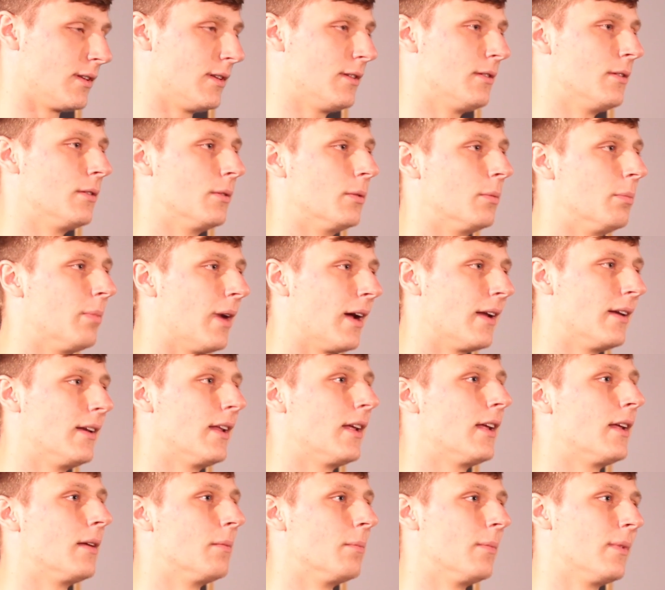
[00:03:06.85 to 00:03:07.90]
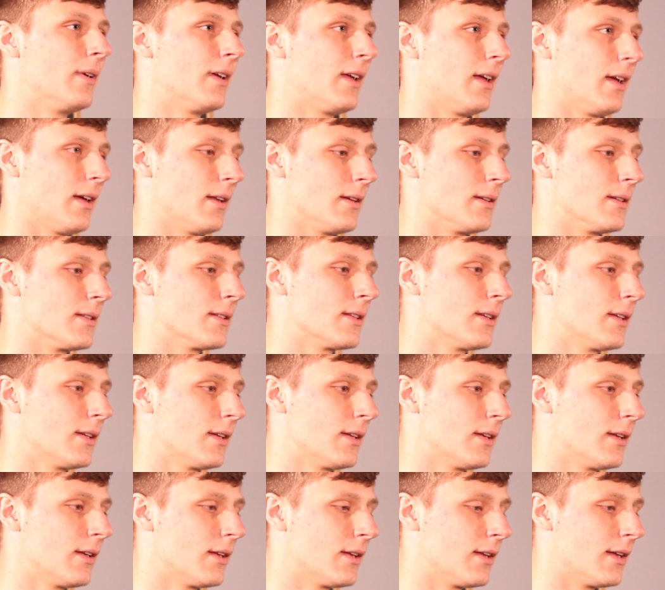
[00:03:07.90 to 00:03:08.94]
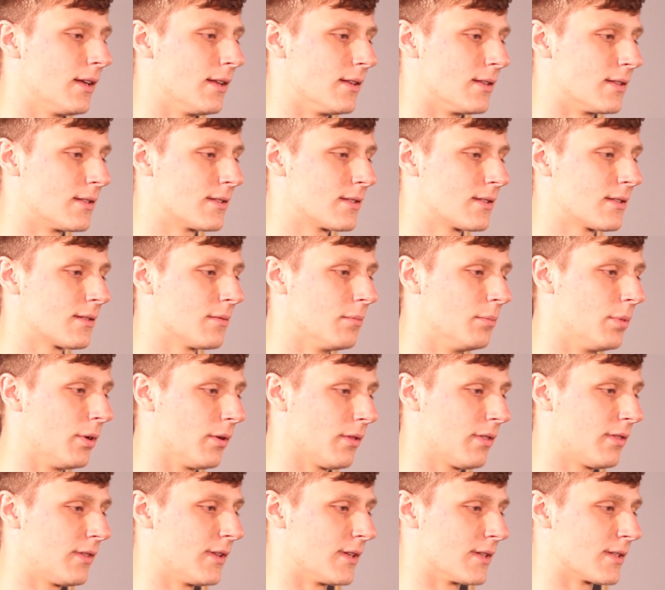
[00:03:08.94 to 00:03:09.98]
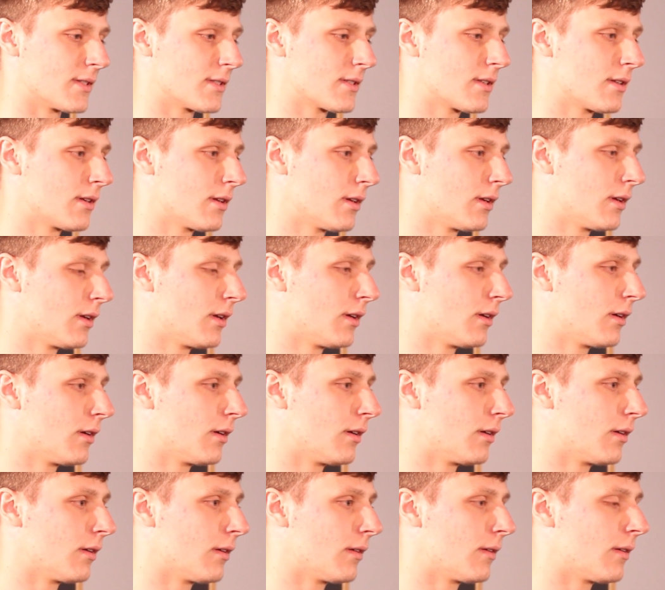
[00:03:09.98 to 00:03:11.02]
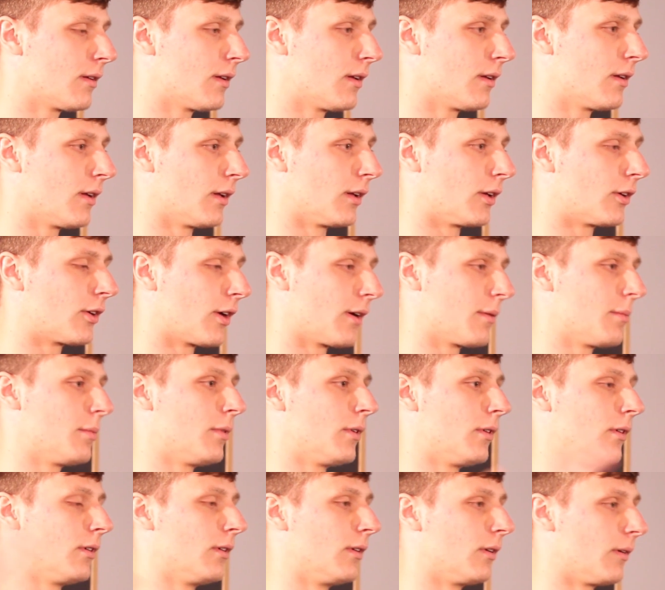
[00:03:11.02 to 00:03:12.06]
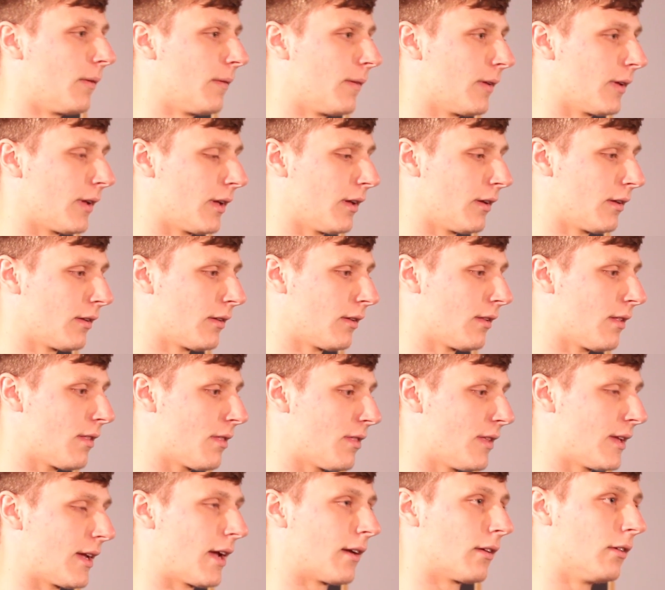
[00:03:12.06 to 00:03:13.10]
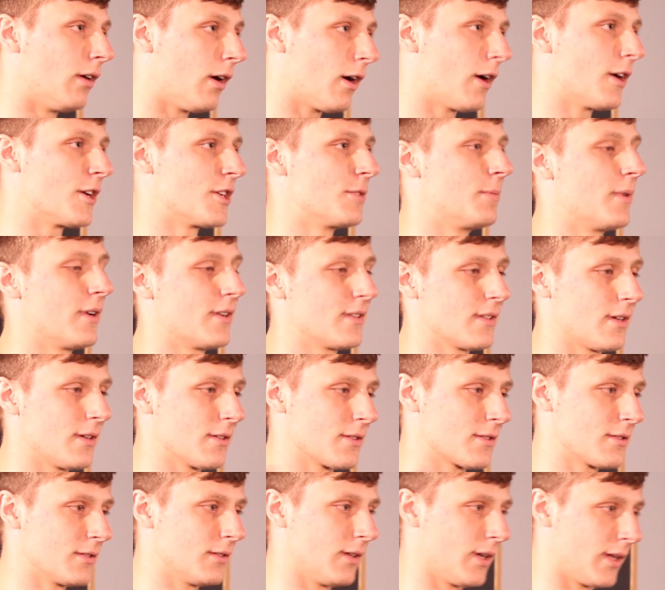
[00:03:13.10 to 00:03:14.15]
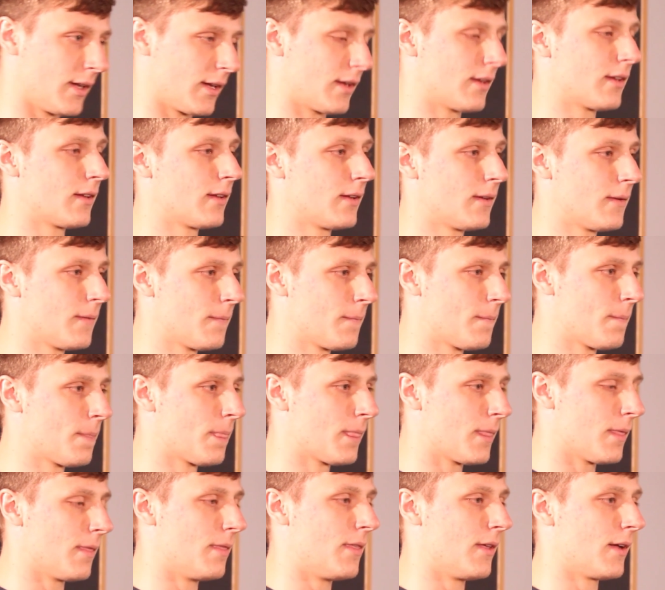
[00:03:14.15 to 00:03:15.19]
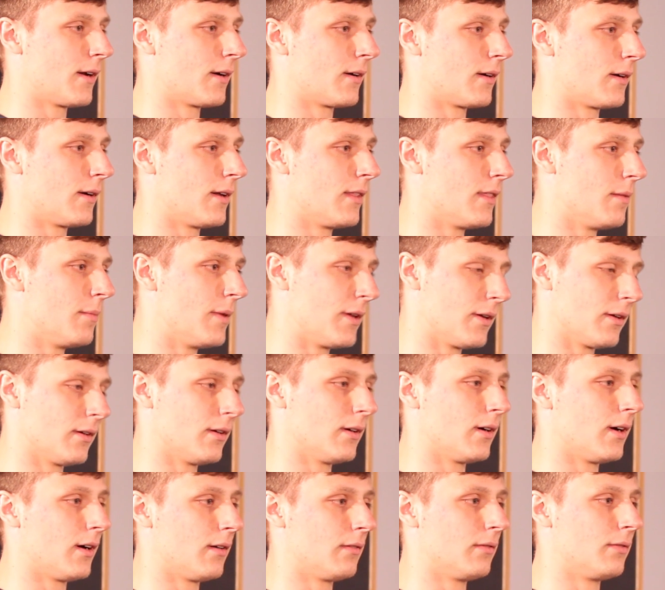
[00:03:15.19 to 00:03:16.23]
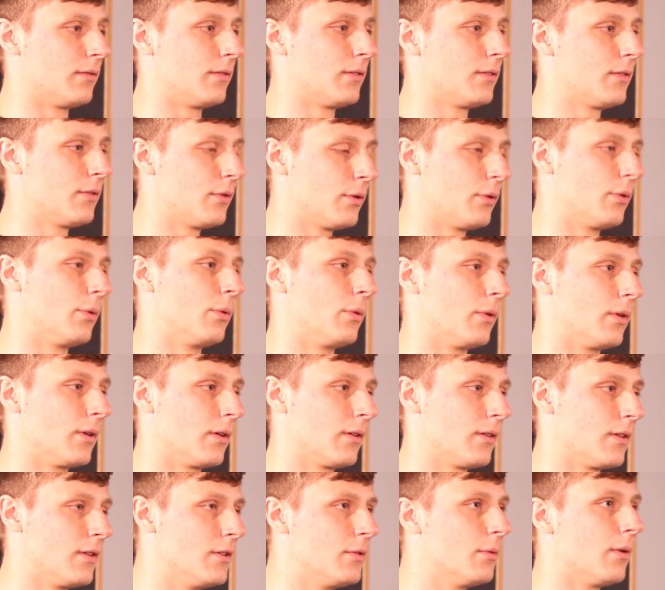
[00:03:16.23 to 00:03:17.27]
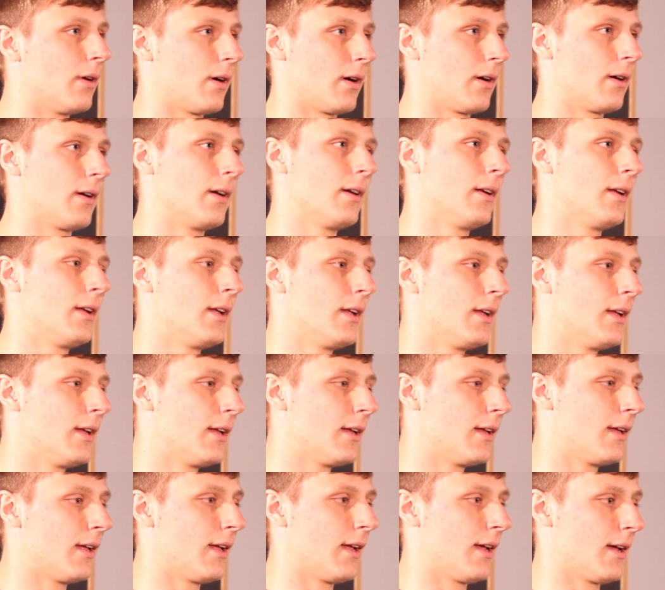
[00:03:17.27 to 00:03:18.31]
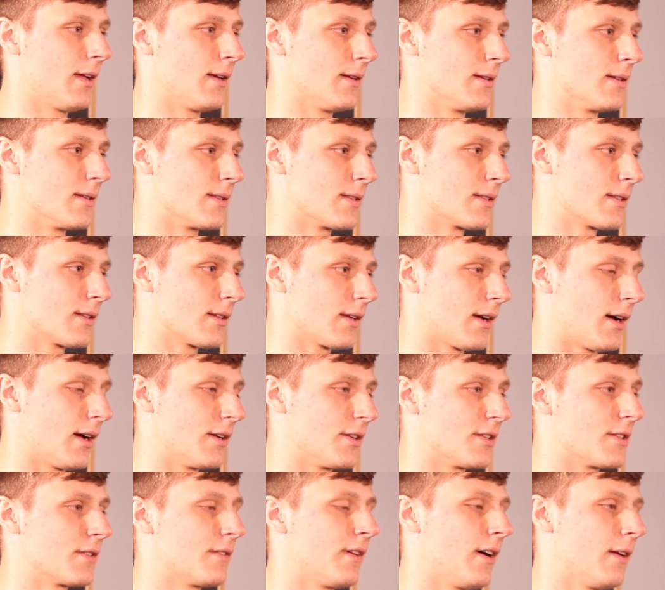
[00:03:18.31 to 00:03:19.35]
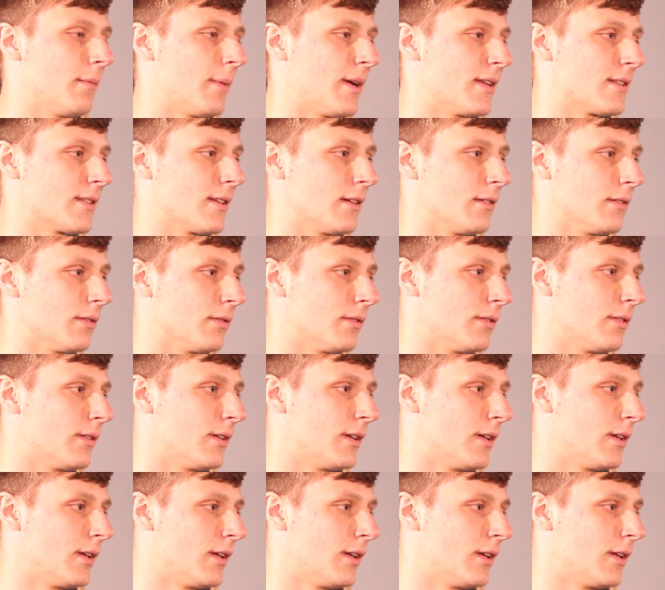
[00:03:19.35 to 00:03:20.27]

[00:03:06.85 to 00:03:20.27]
you by name. And it's both this incredible thing at large, but it's also there in the middle of who you are. And I just found myself